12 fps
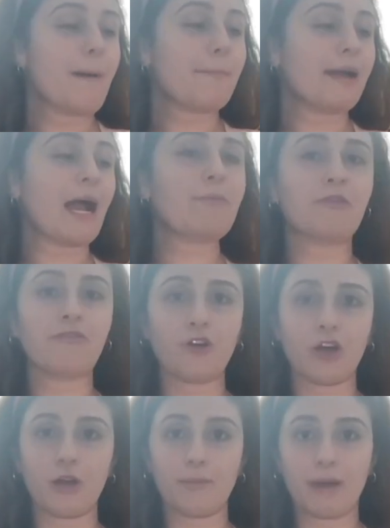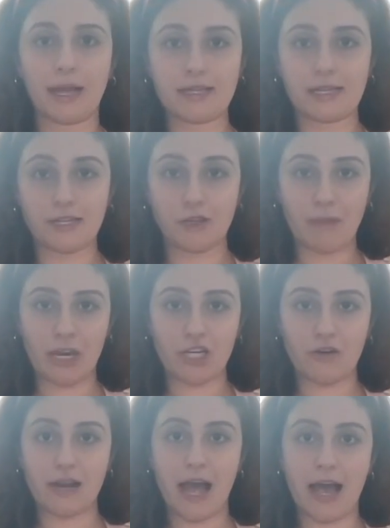But I prefer busk, so make
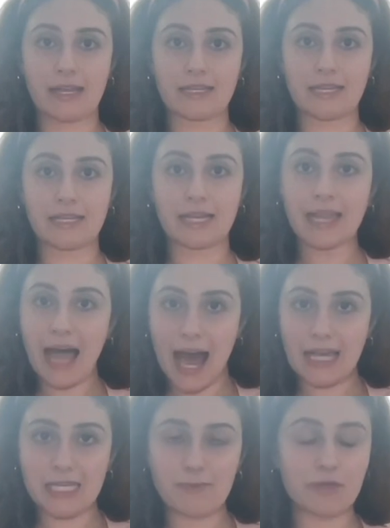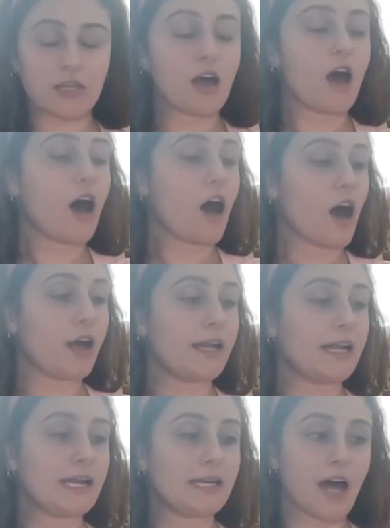sure it has these clasps on
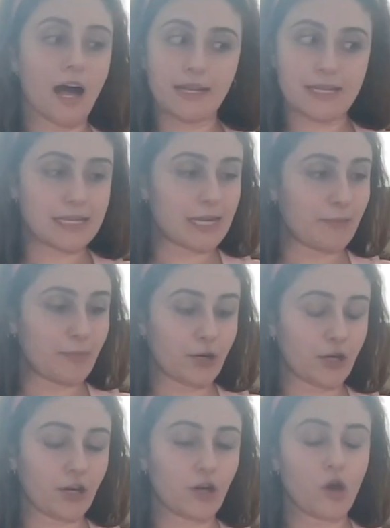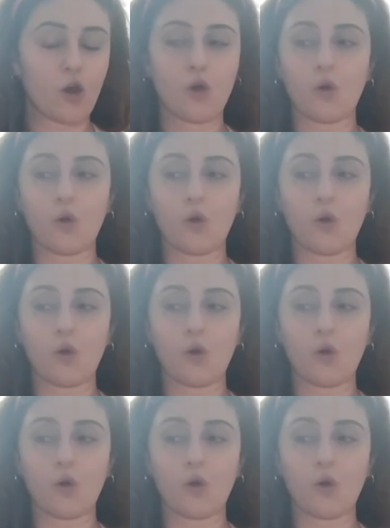it and not a zipper,